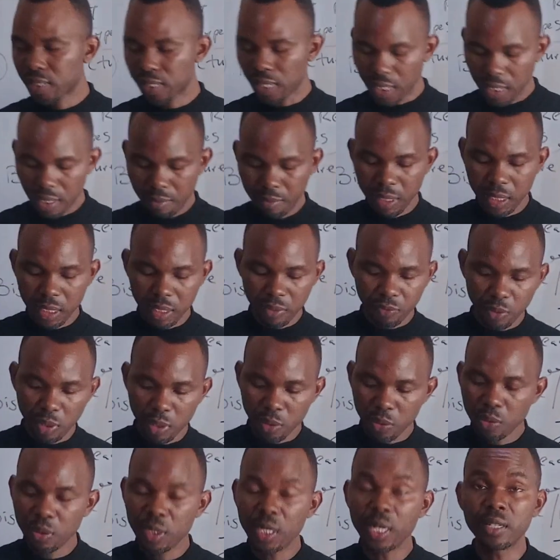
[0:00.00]
Let me give you a
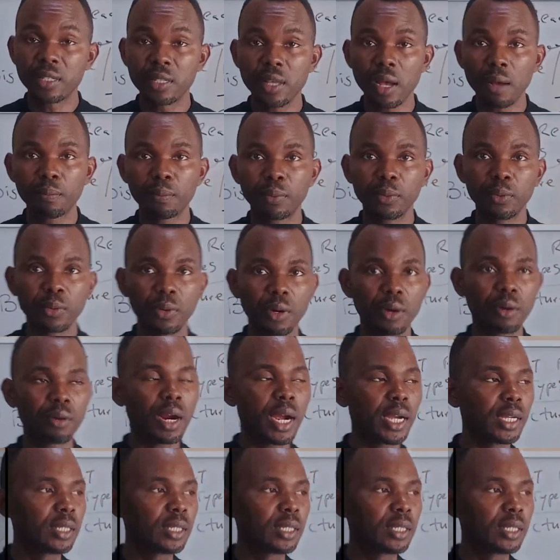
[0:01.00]
good example, all right?